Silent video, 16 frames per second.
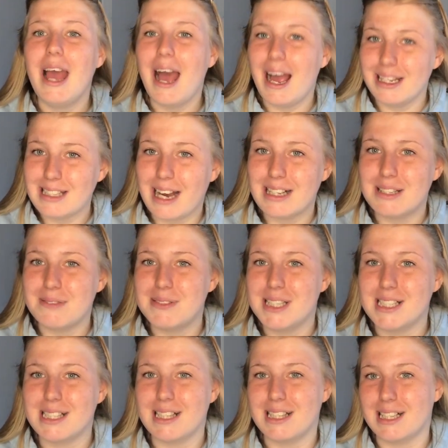add
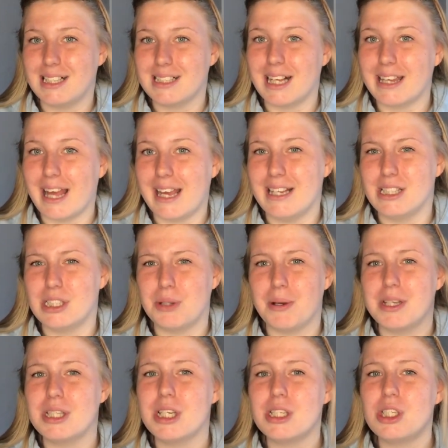activities and things like that into
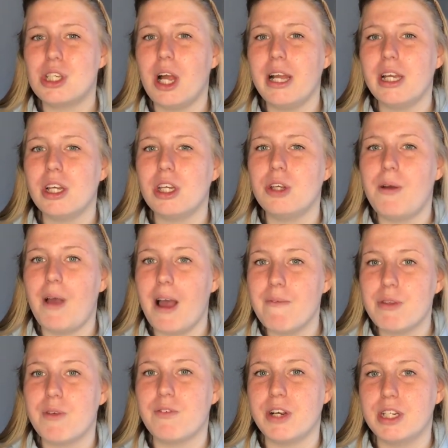it. So it's like you have
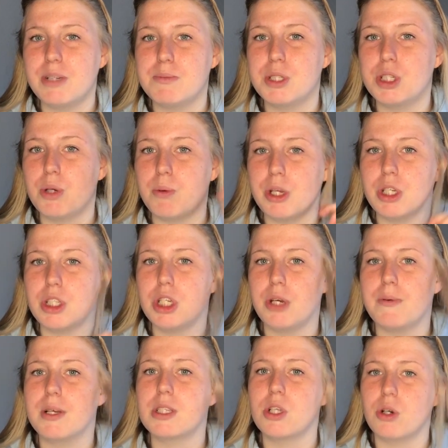the freedom to do what you
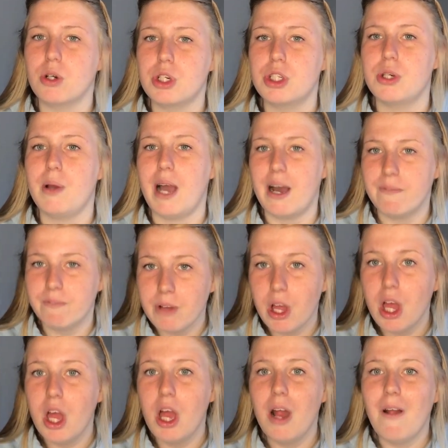do as long as you have
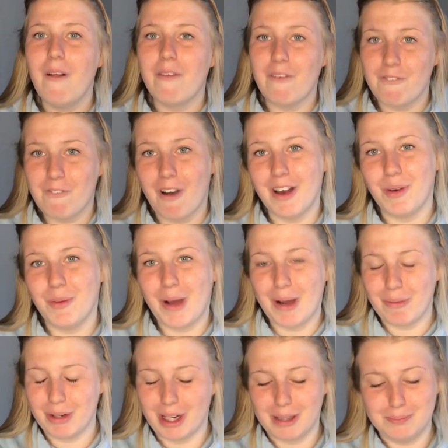the final
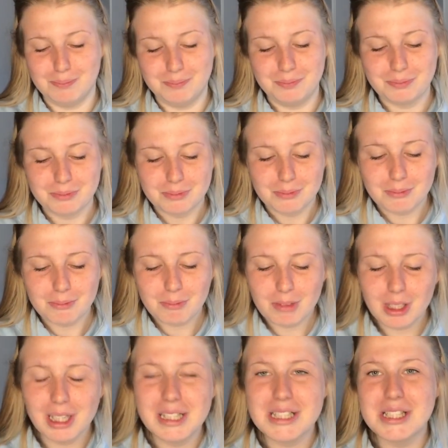outcome.
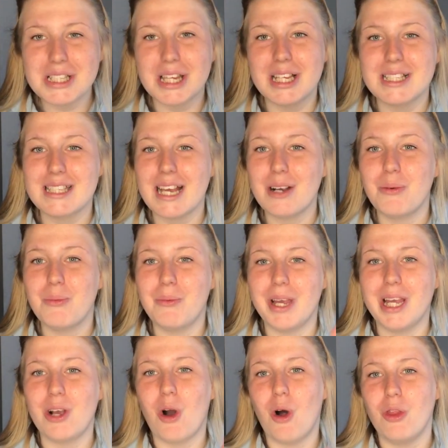So the second
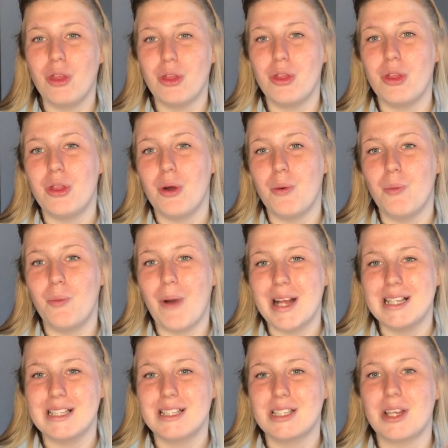week, on the
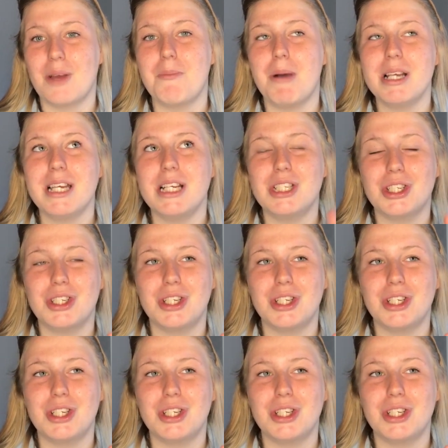Wednesday, so Monday and